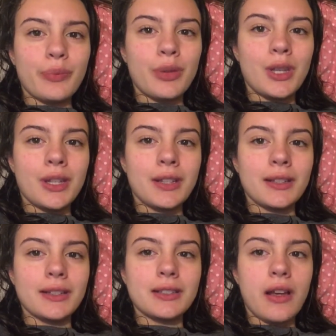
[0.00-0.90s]

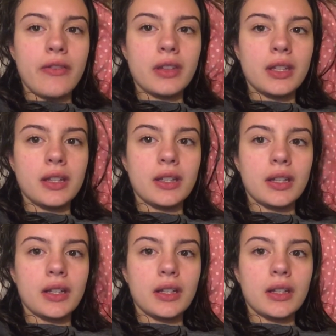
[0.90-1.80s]
because I feel
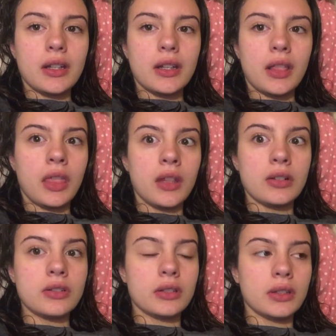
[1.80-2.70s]
like
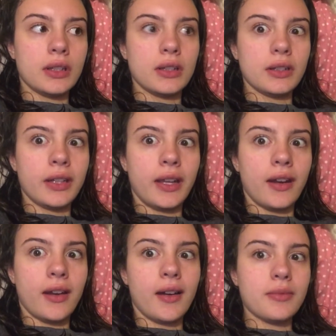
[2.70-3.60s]
there's literally
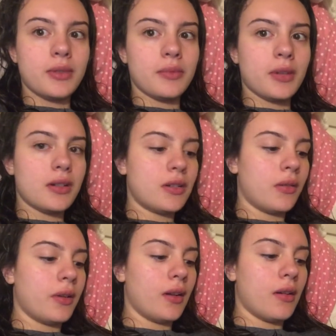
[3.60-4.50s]
not been much
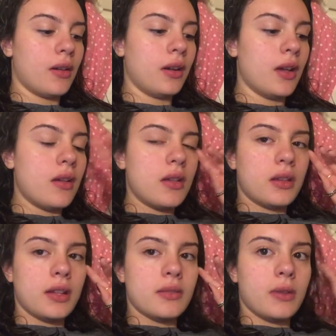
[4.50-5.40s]
going on.
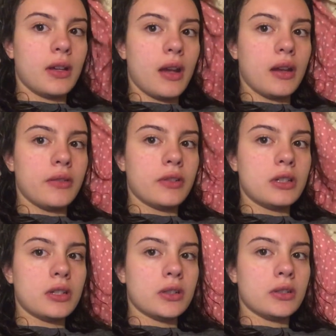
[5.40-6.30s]
It's been kind of a
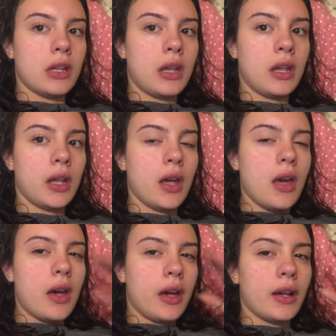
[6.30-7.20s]
chill day.
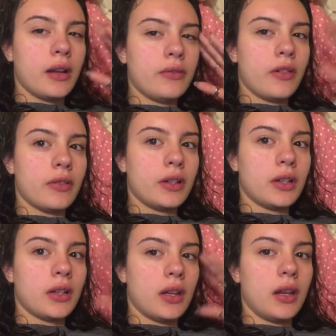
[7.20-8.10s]
I kind of have like
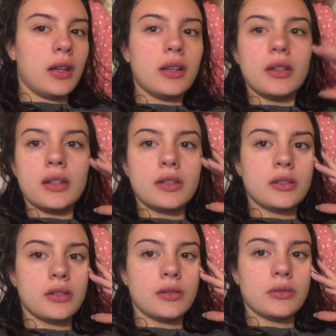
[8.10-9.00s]
a headache,
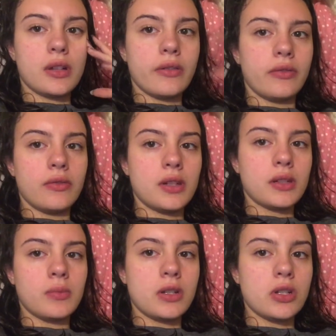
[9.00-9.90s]
so I've
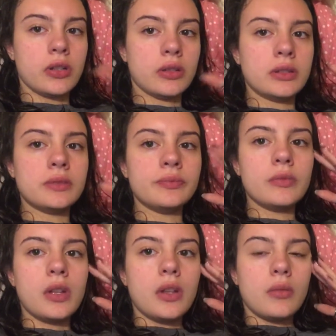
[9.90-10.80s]
just been chilling,
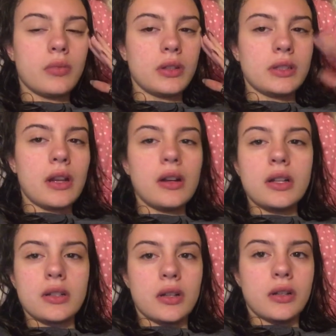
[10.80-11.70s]
but
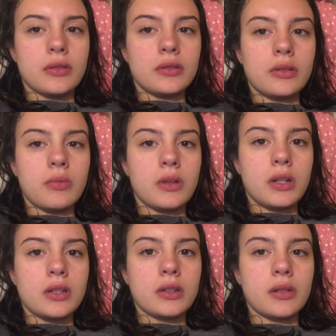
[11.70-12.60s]
Saturdays are usually pretty
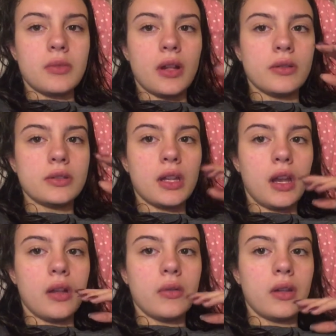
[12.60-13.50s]
chill at my house
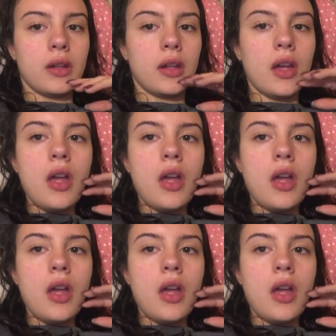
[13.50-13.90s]
anyway,